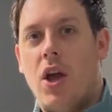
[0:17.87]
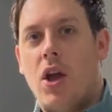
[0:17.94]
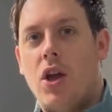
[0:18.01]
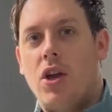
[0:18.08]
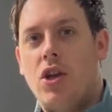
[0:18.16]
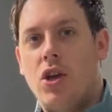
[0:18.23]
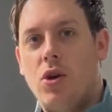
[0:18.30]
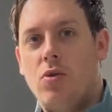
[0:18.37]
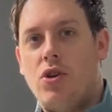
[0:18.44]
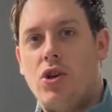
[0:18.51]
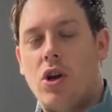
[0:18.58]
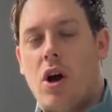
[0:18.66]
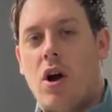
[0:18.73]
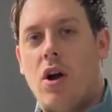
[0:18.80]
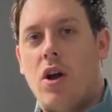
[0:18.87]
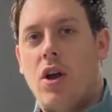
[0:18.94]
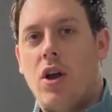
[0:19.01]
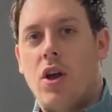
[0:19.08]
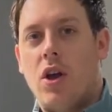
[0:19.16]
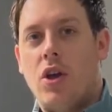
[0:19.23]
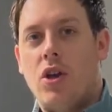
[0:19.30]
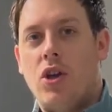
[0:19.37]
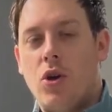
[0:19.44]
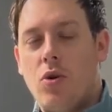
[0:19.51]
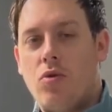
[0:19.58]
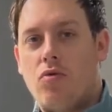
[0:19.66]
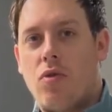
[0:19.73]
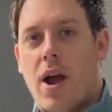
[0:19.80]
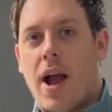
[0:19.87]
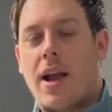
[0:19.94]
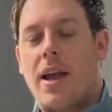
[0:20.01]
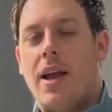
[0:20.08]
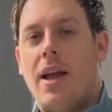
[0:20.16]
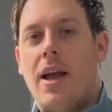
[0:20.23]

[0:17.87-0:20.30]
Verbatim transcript: Huge shot, huge rack.